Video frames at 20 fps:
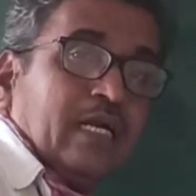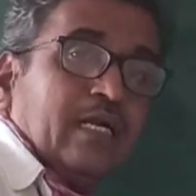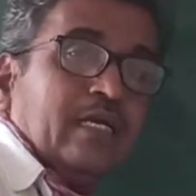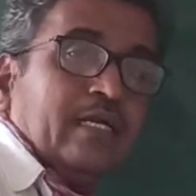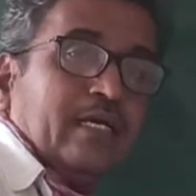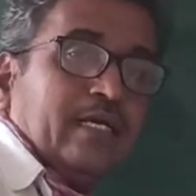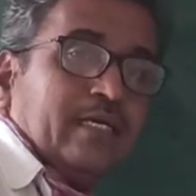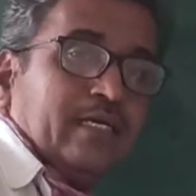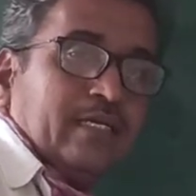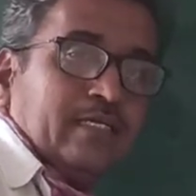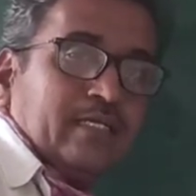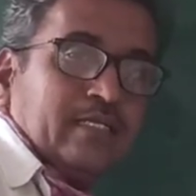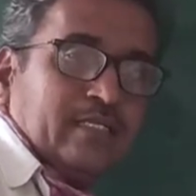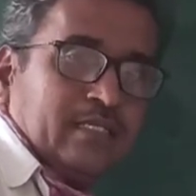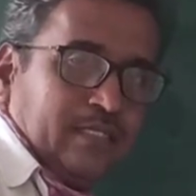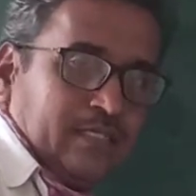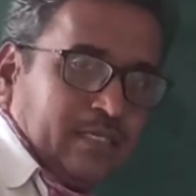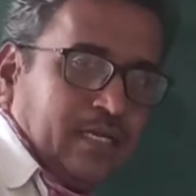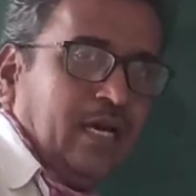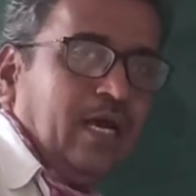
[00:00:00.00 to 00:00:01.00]

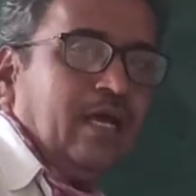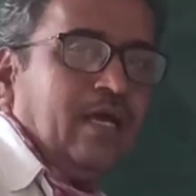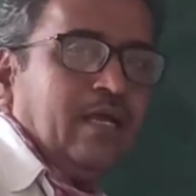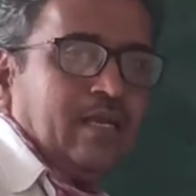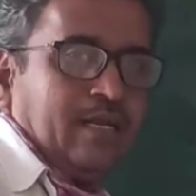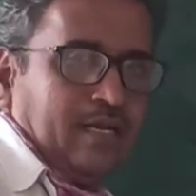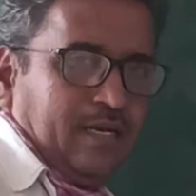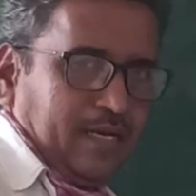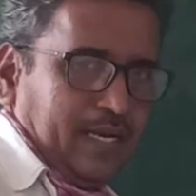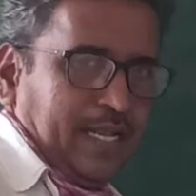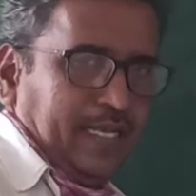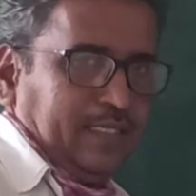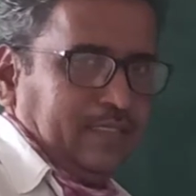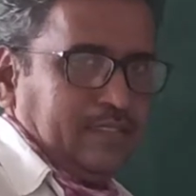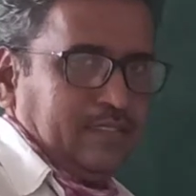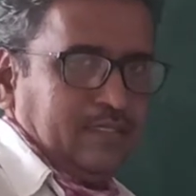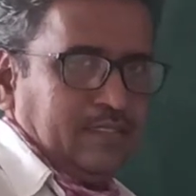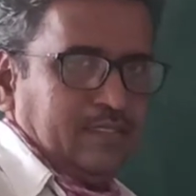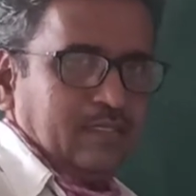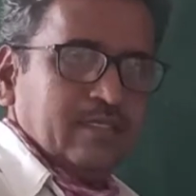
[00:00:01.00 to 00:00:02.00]
decreases in the
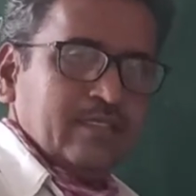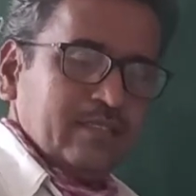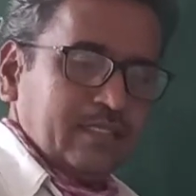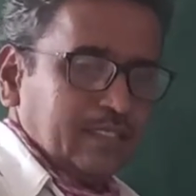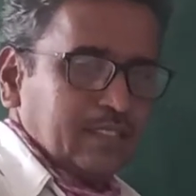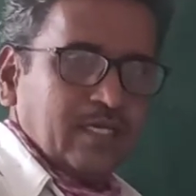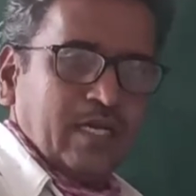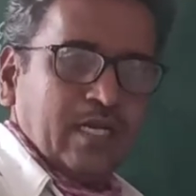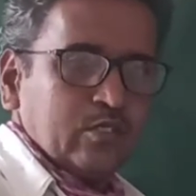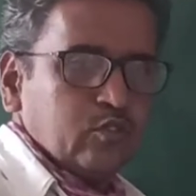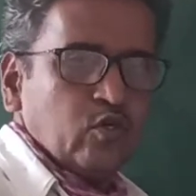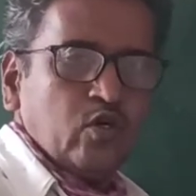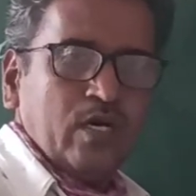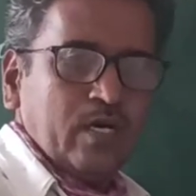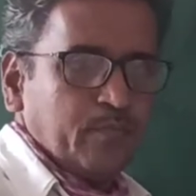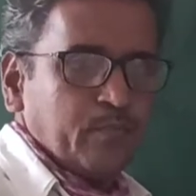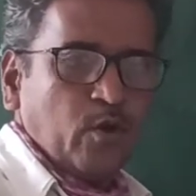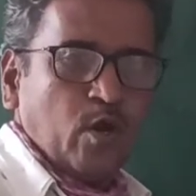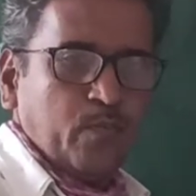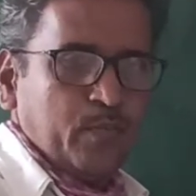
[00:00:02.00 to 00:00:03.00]
length. That is also
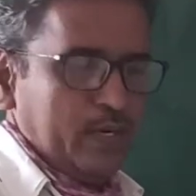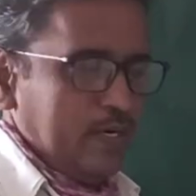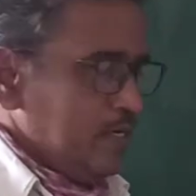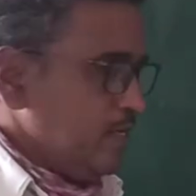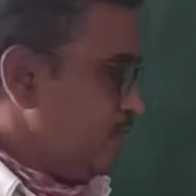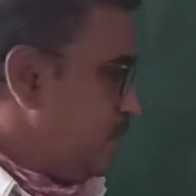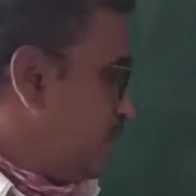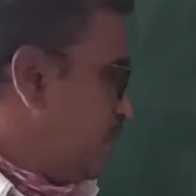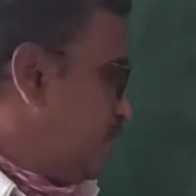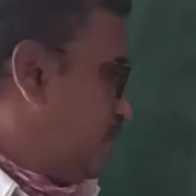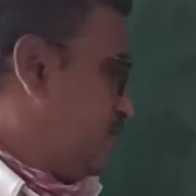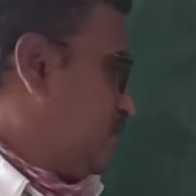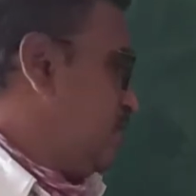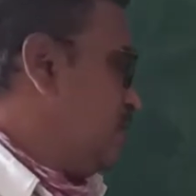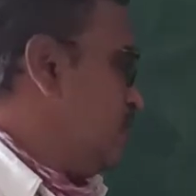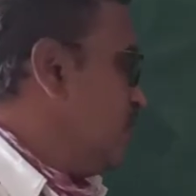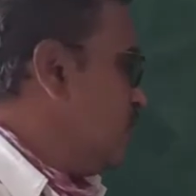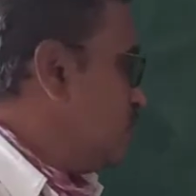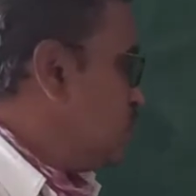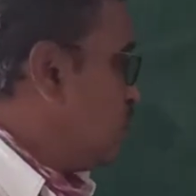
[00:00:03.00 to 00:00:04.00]
a property.
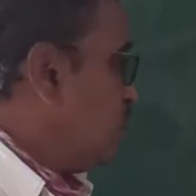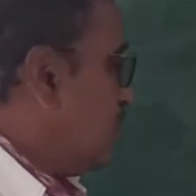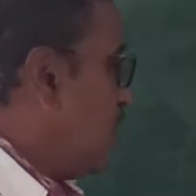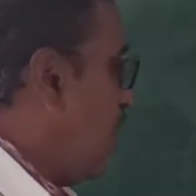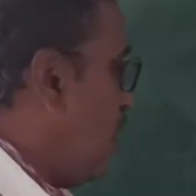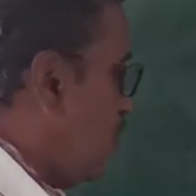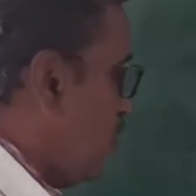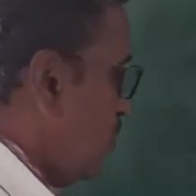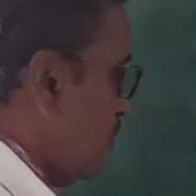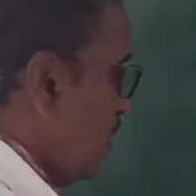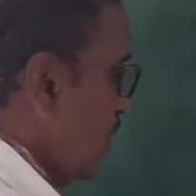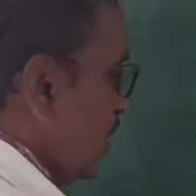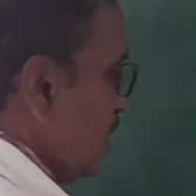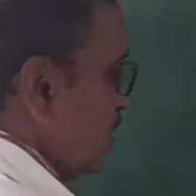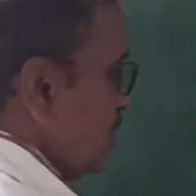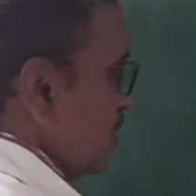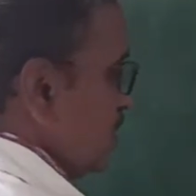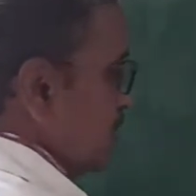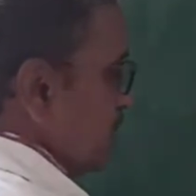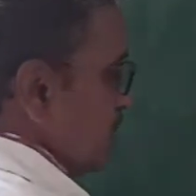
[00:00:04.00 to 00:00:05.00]
So now
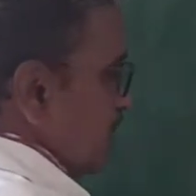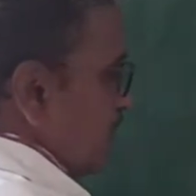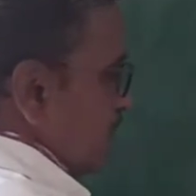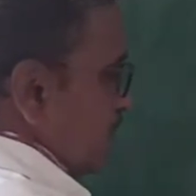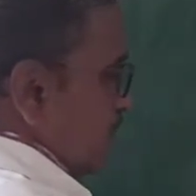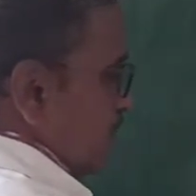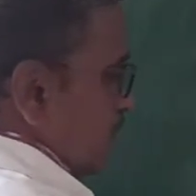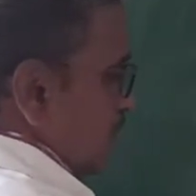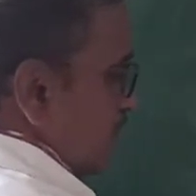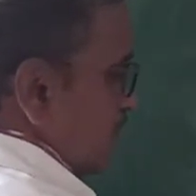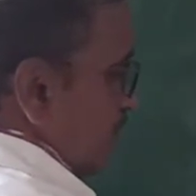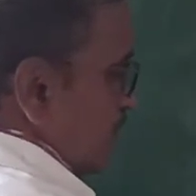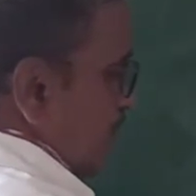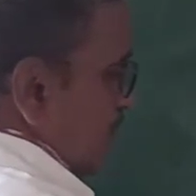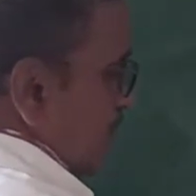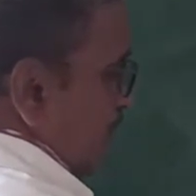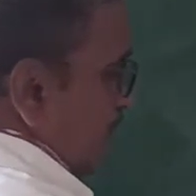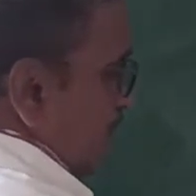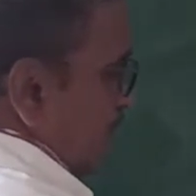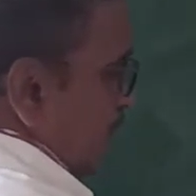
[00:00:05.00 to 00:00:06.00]
this
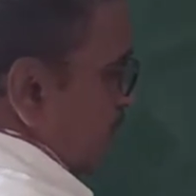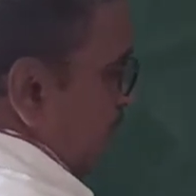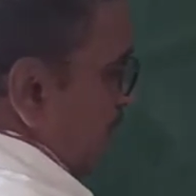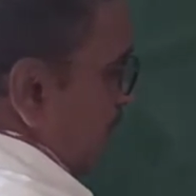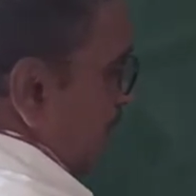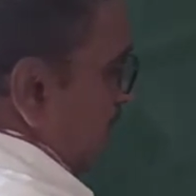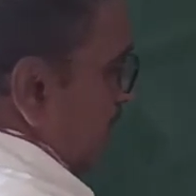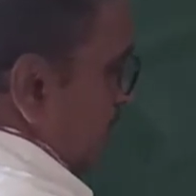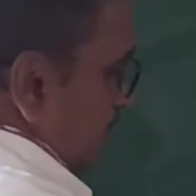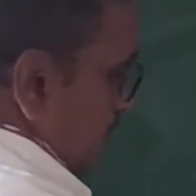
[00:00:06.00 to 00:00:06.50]
is minor